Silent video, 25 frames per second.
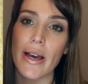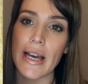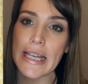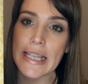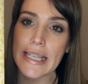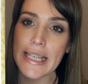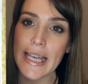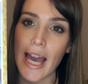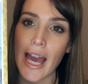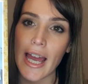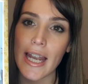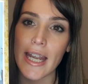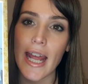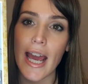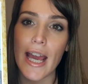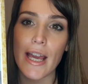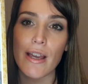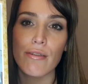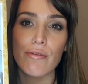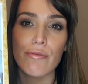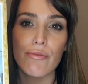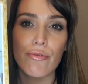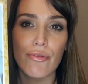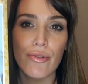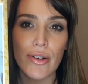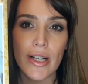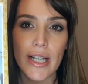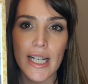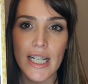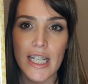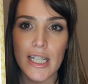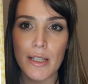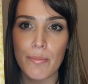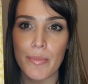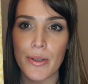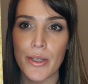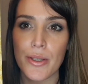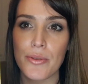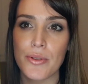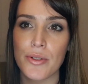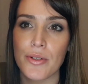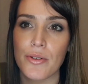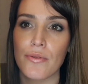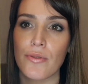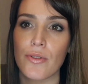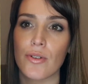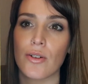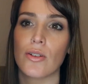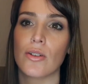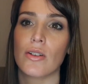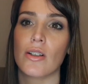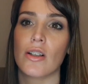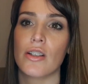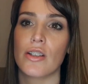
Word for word: again, a really beautiful